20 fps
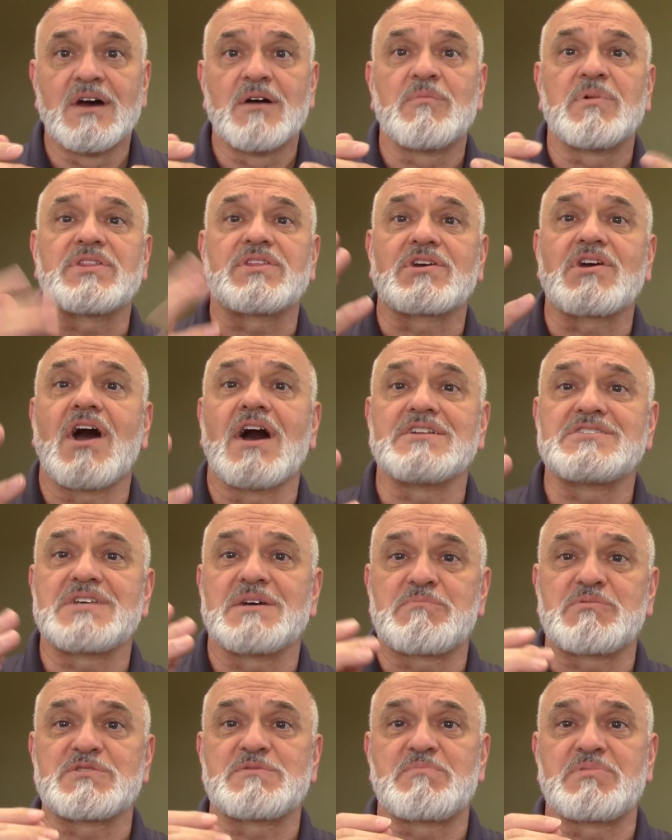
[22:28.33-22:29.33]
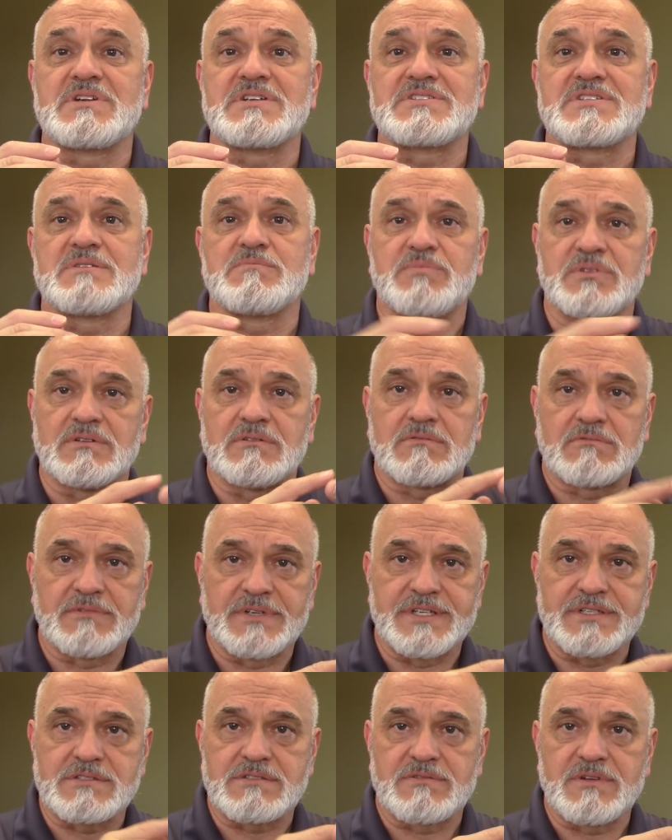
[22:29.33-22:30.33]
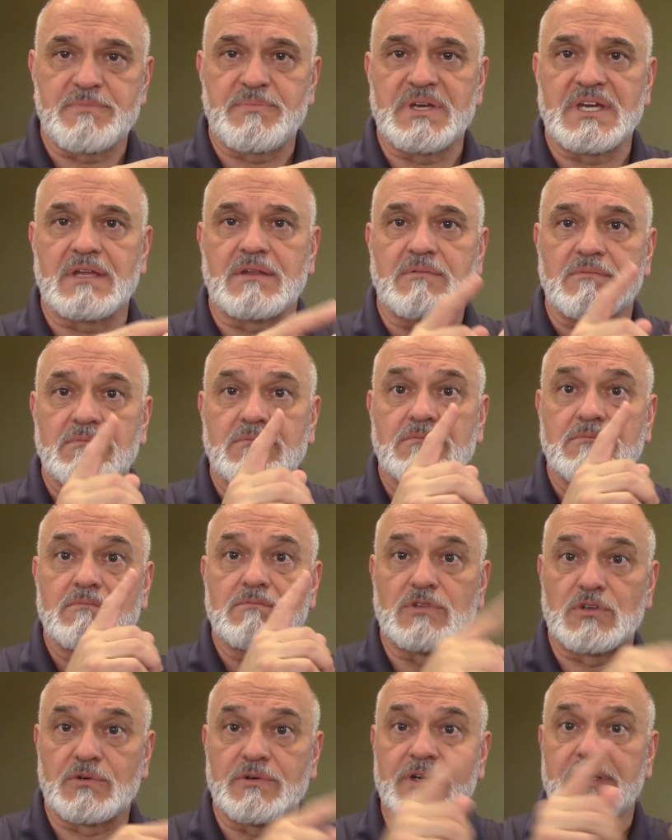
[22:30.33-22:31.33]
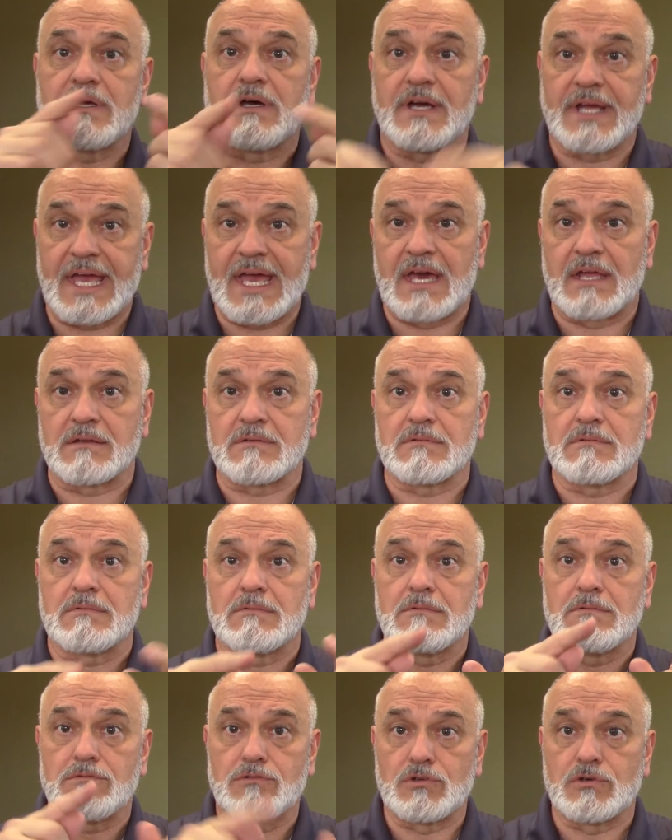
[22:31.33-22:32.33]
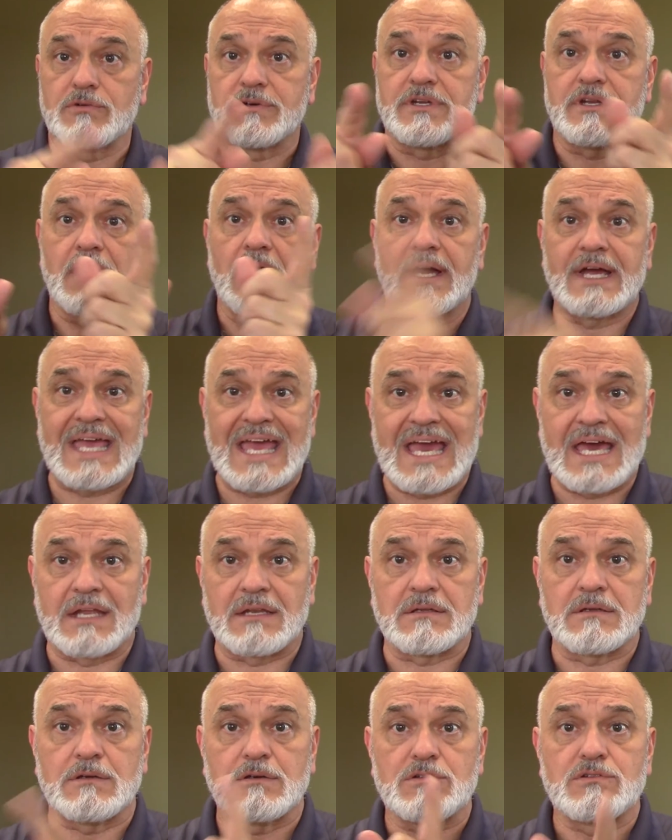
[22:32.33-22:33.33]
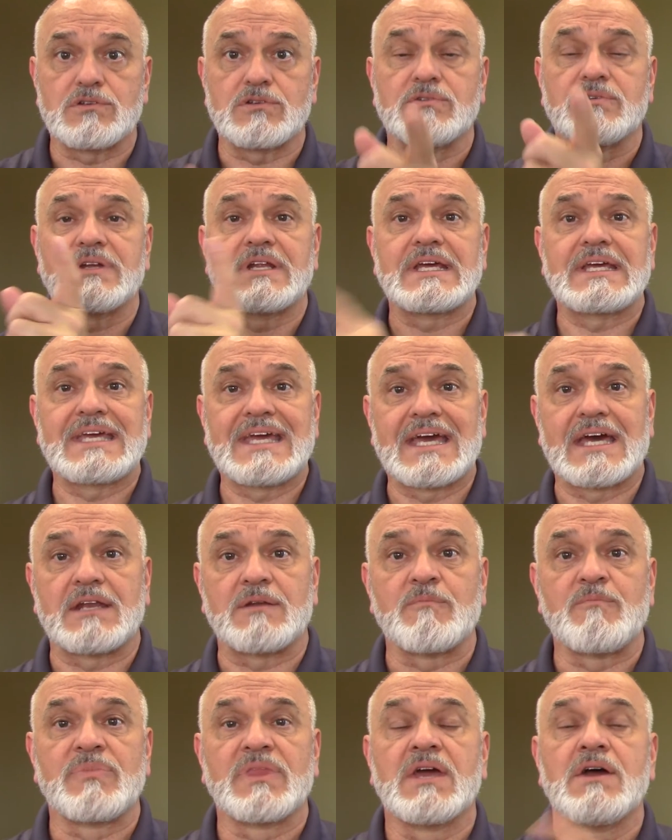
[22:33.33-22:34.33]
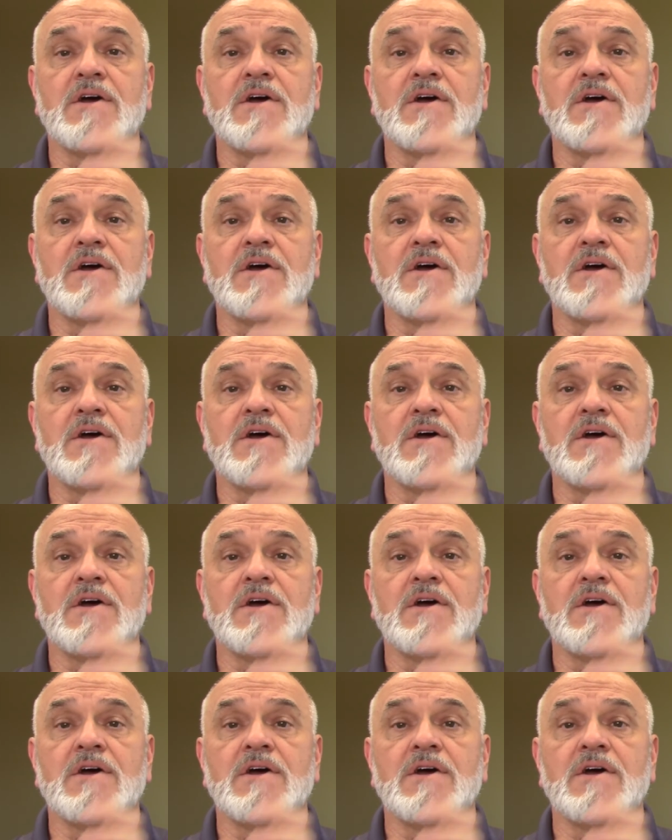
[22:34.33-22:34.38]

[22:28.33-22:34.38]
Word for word: But the concept was pretty simple rinse, repeat, do it again, do it again, do it again.